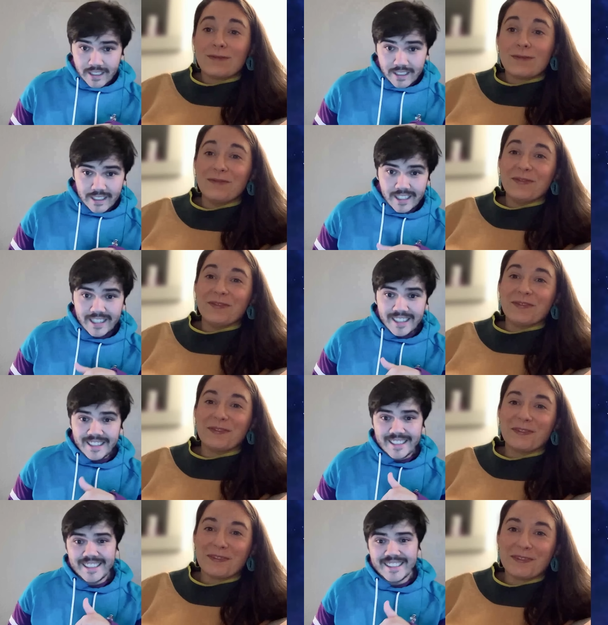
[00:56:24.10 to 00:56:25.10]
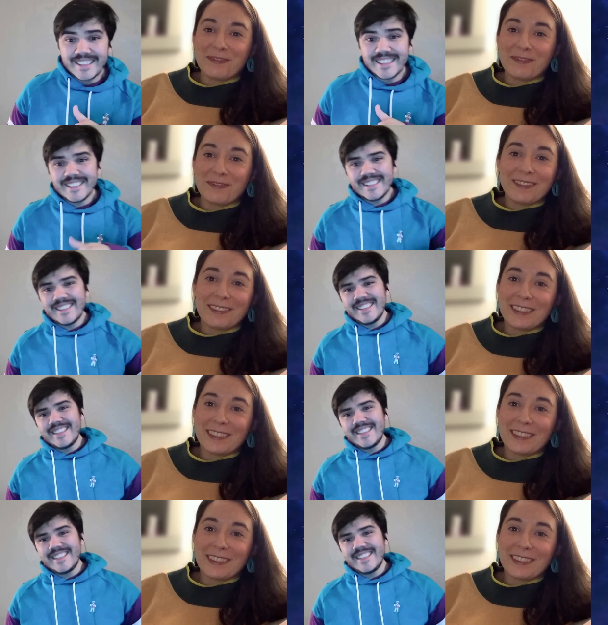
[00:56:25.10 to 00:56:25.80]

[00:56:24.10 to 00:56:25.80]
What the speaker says: [no speech]